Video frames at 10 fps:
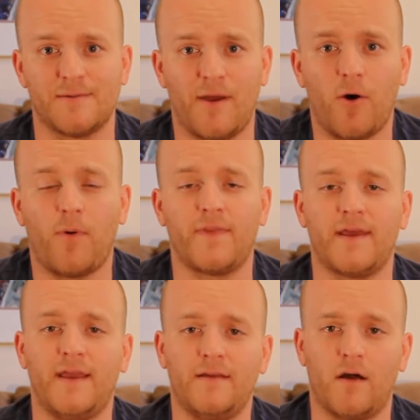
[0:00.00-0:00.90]
some help on
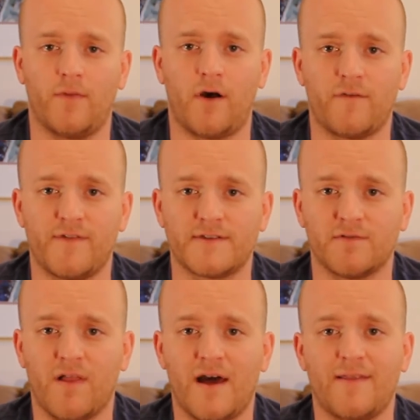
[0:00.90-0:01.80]
the
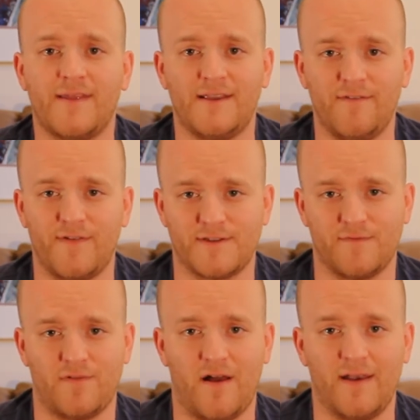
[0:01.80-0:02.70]
offensive line and the
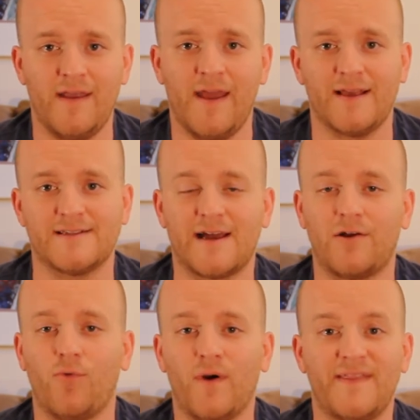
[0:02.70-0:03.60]
defensive line.
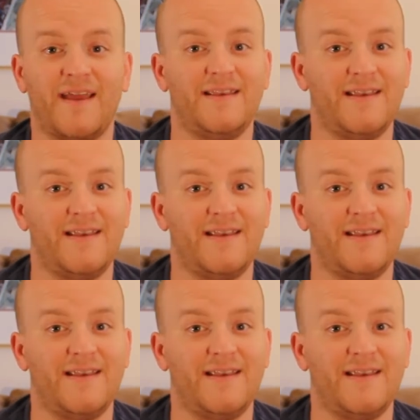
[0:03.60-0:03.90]
Exactly what they